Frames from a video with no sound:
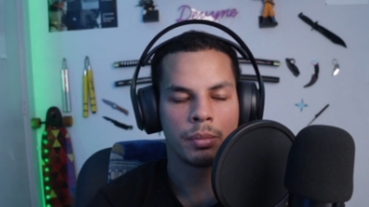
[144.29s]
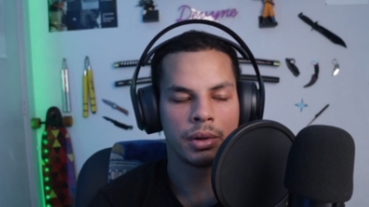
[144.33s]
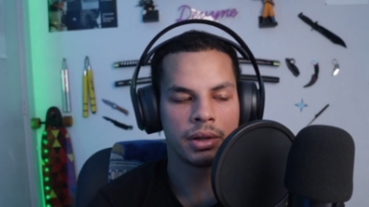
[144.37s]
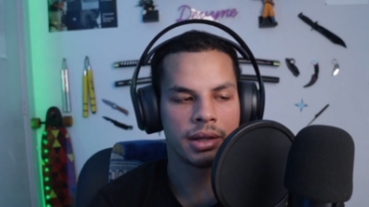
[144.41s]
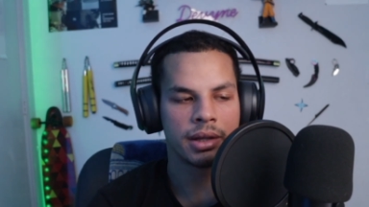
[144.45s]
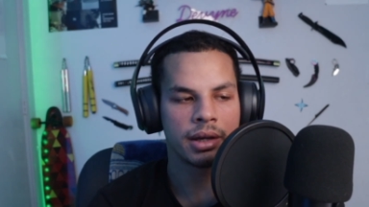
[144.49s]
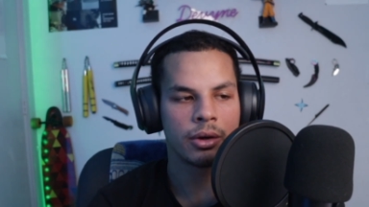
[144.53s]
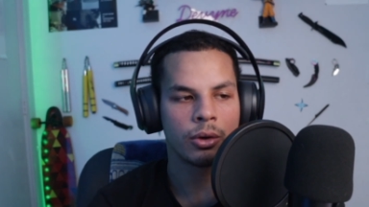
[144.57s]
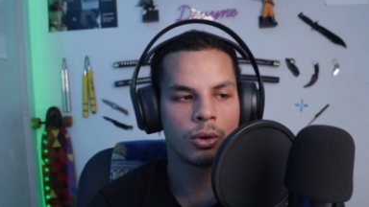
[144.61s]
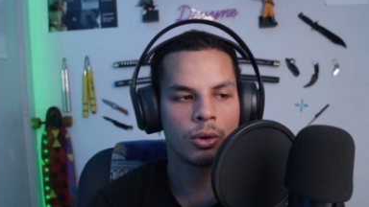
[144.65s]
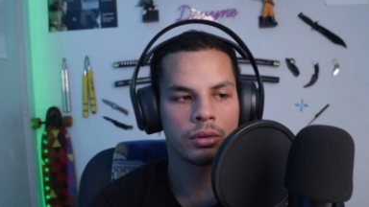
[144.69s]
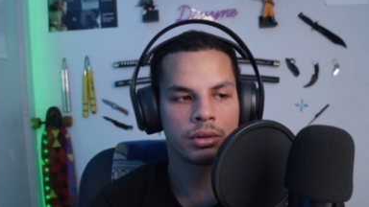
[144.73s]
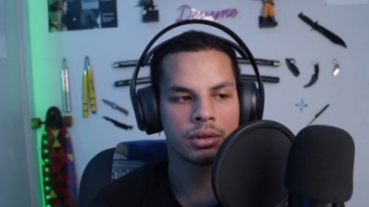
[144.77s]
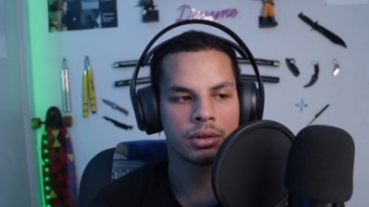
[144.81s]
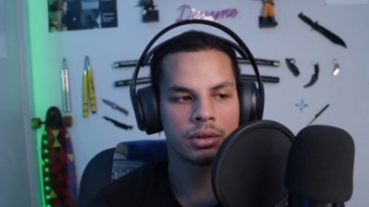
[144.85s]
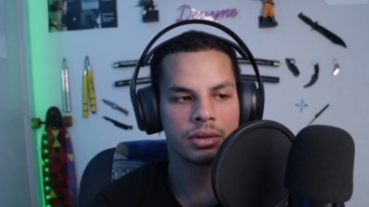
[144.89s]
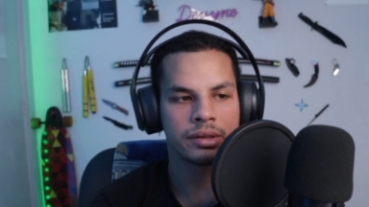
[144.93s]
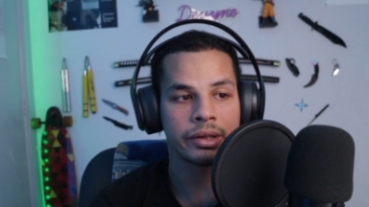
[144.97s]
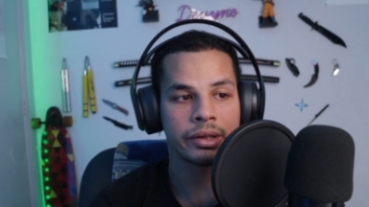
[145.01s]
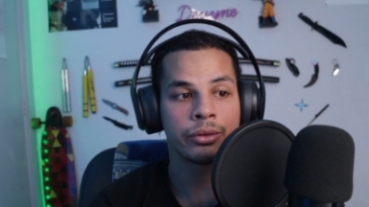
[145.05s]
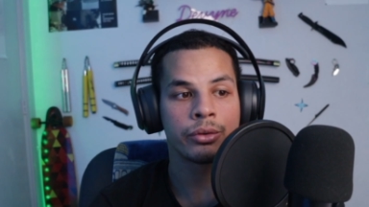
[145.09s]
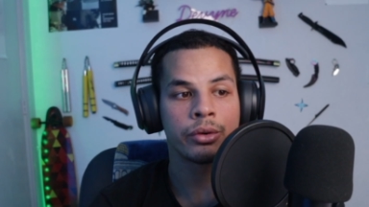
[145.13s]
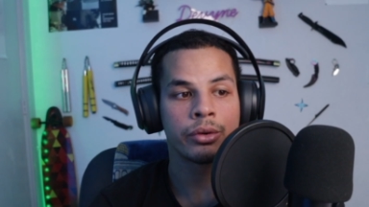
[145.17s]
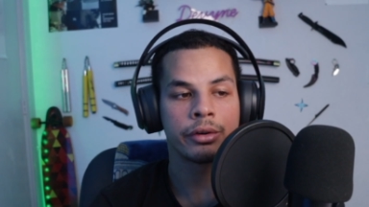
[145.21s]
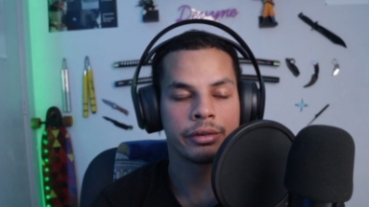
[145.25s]
But they hold
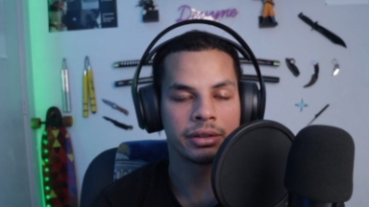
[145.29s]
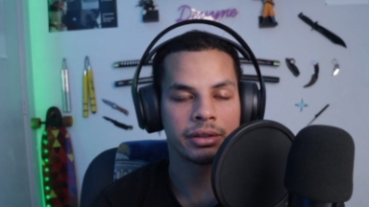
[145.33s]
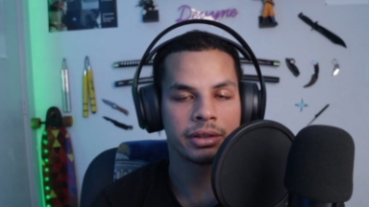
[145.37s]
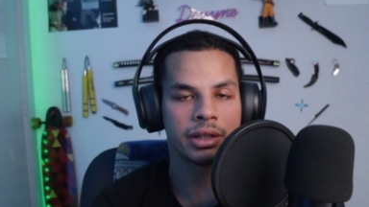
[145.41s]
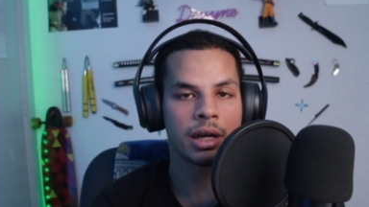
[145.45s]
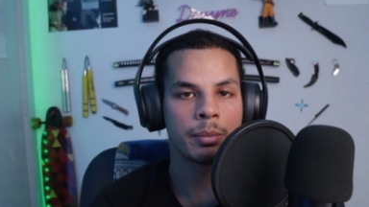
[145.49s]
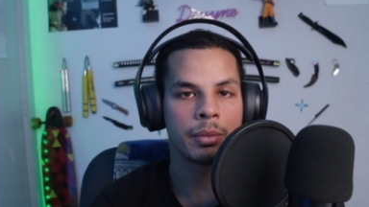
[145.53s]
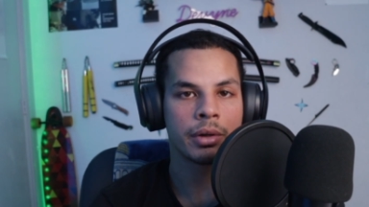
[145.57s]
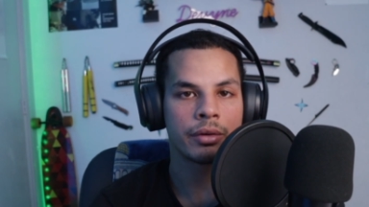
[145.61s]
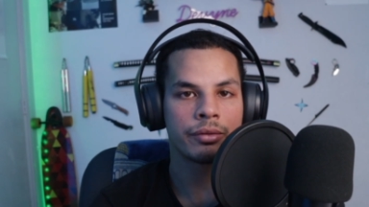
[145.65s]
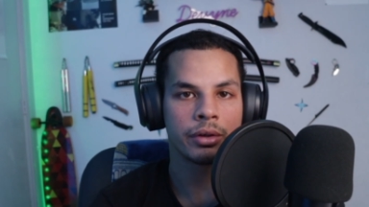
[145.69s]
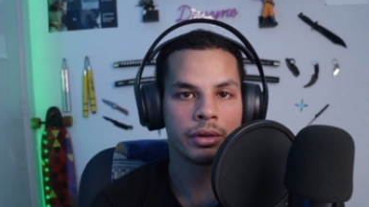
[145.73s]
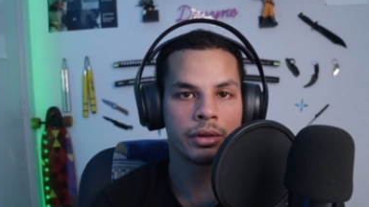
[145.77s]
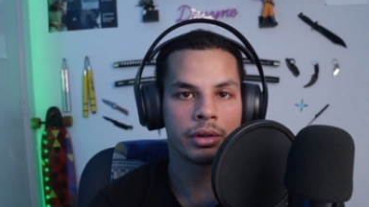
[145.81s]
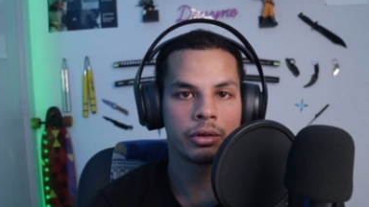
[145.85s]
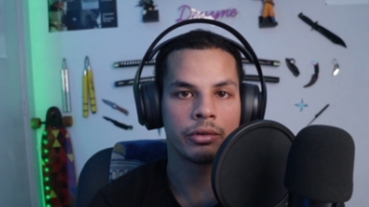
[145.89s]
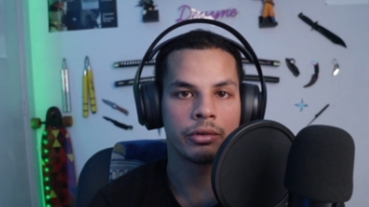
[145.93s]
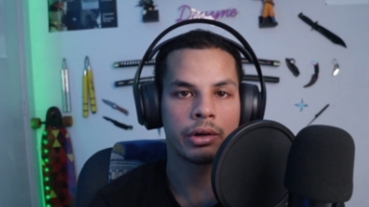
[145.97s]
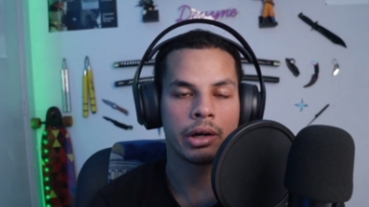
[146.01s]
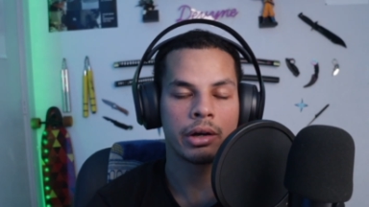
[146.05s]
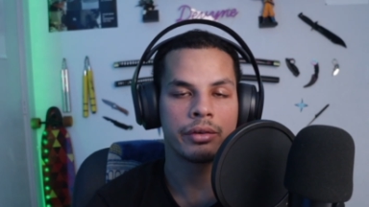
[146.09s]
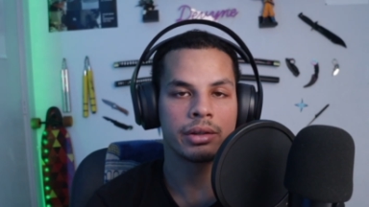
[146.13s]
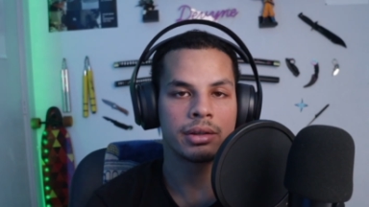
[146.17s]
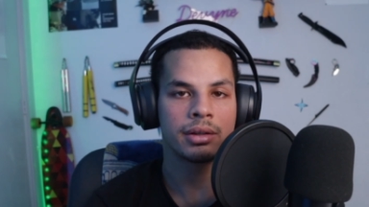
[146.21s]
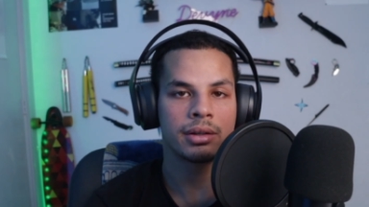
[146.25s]
secret resentment for the
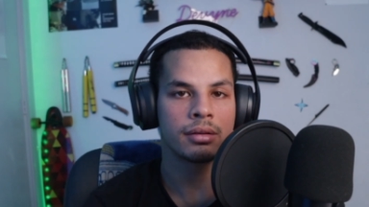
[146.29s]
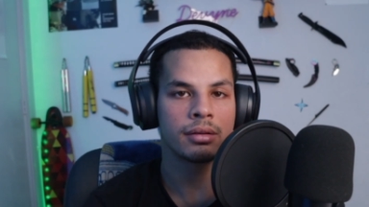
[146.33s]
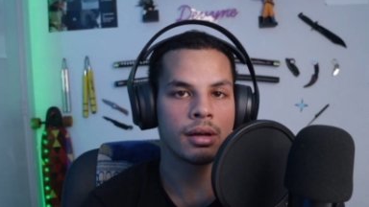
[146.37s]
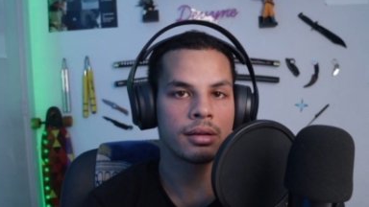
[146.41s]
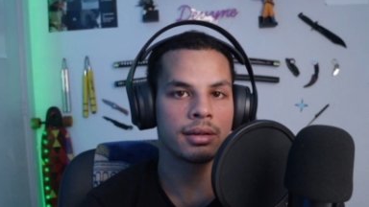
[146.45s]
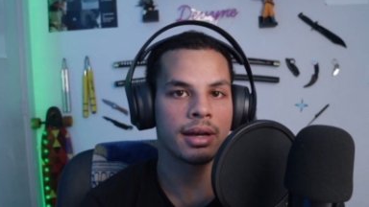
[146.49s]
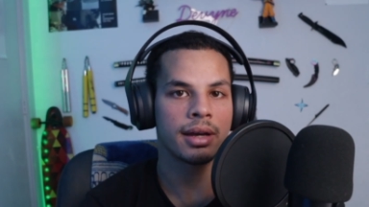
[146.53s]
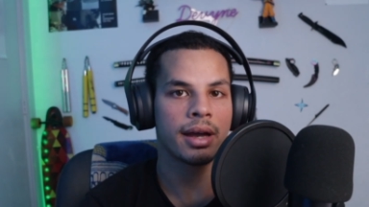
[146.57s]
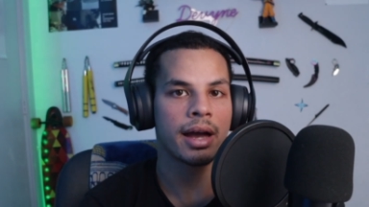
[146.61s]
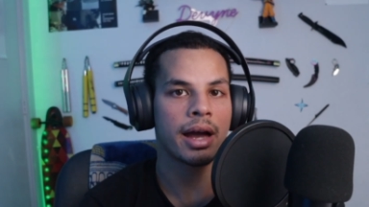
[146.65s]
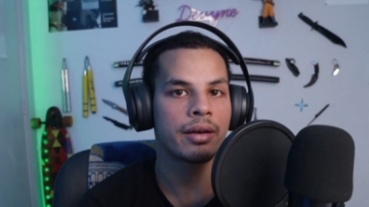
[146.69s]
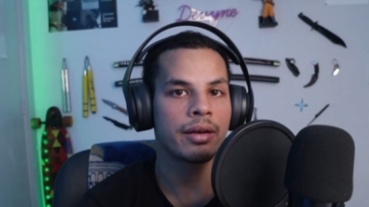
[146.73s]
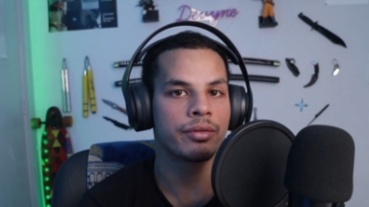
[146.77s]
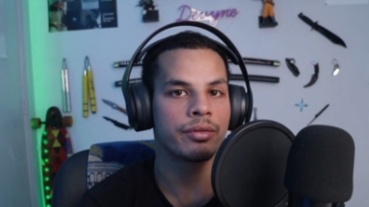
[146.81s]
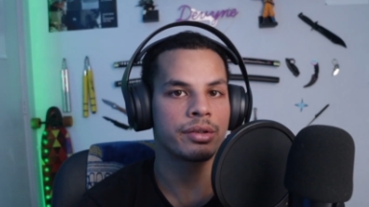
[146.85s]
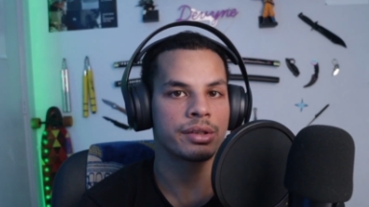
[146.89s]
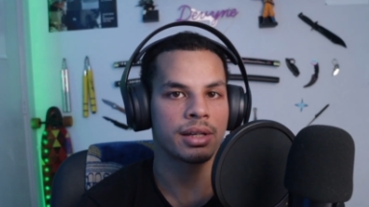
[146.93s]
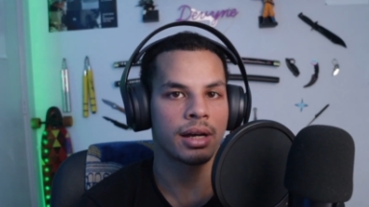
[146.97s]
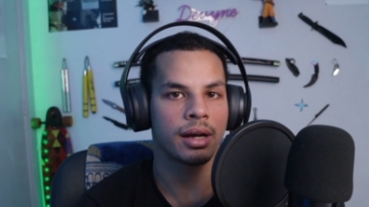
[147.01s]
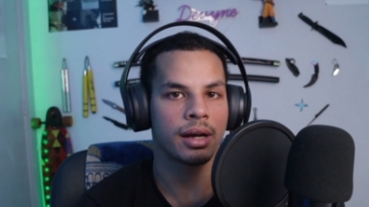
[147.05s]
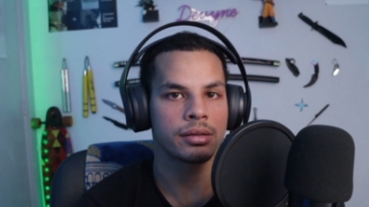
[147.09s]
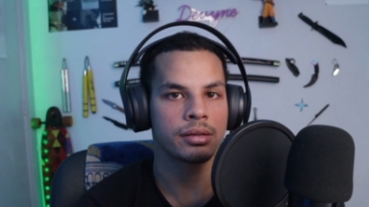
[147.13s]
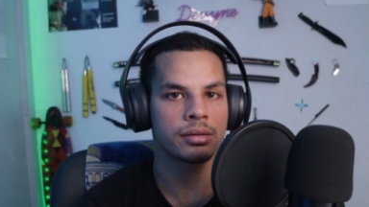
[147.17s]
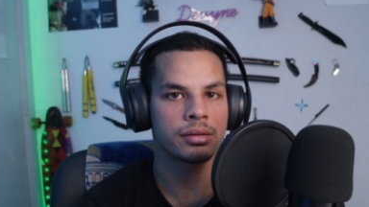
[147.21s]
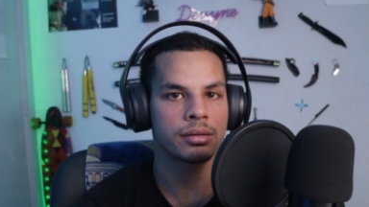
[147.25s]
very thing that they
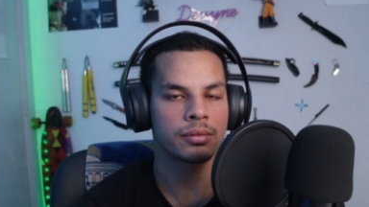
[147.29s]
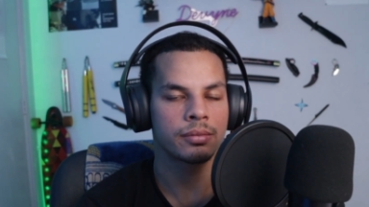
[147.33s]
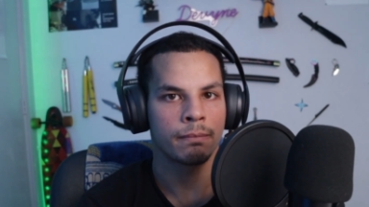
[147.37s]
advertise,